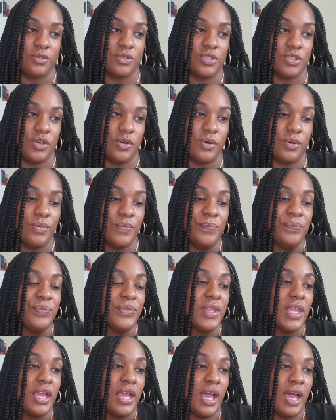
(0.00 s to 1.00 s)
So
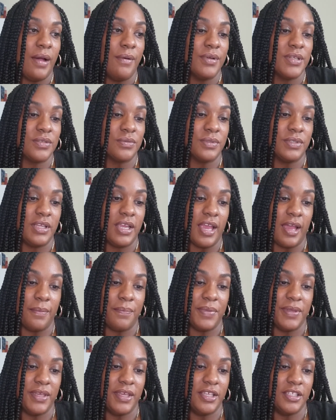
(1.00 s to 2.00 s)
I was really
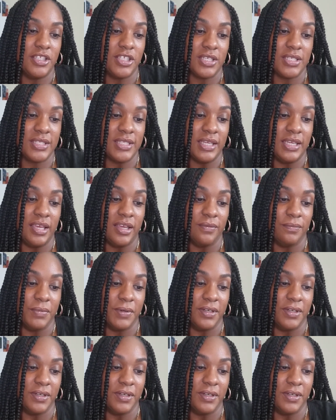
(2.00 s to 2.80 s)
happy just to get rid